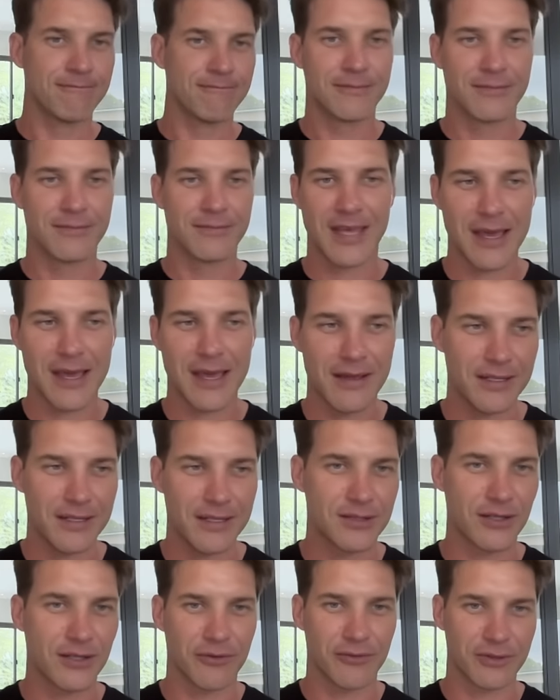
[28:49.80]
it's not
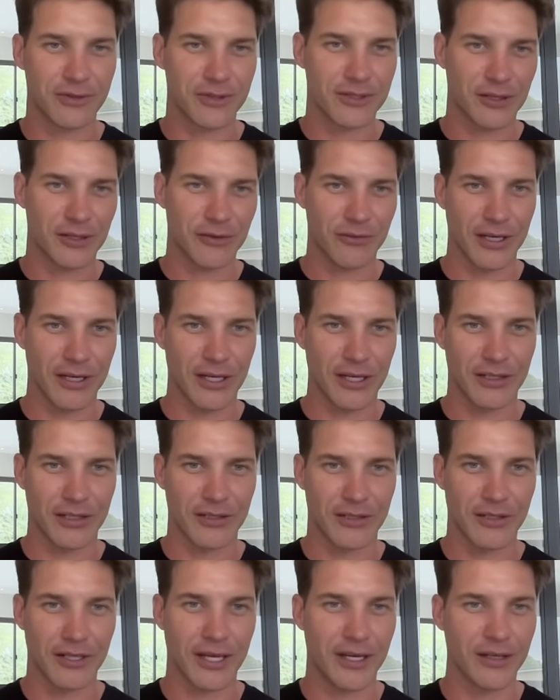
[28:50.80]
it's not really a good hand
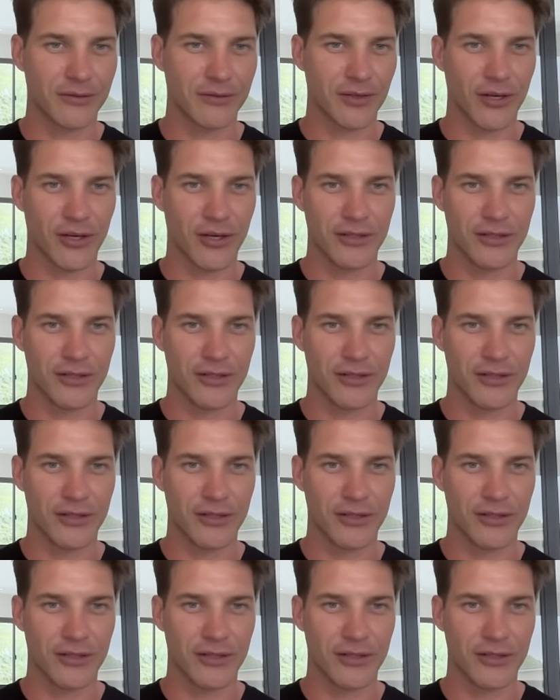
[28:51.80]
of cards.